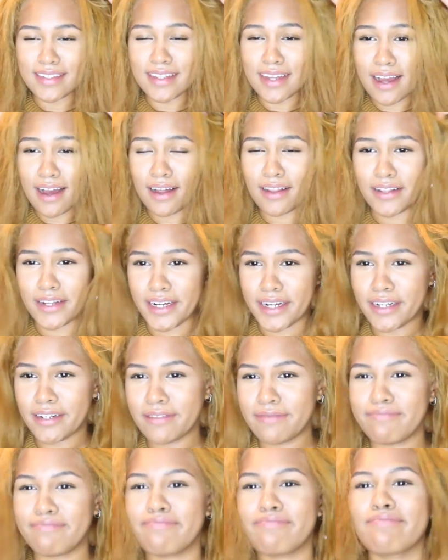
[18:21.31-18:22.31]
the color.
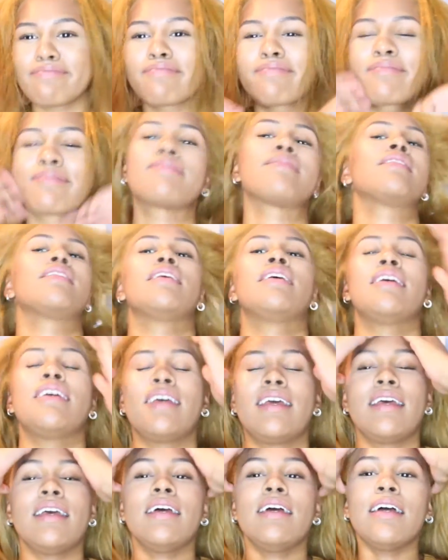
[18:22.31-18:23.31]

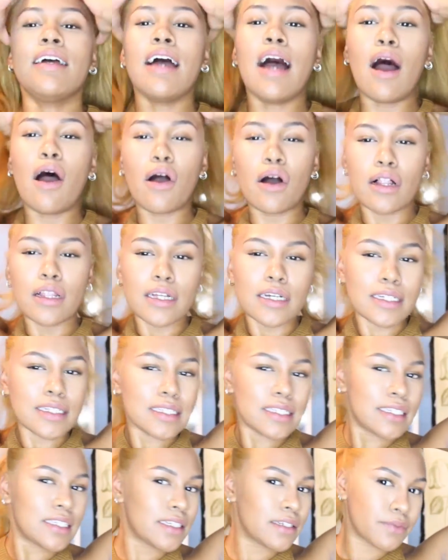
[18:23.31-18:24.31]
How it
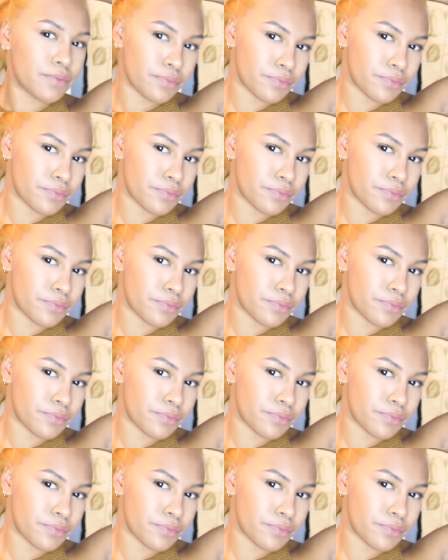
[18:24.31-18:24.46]
looks.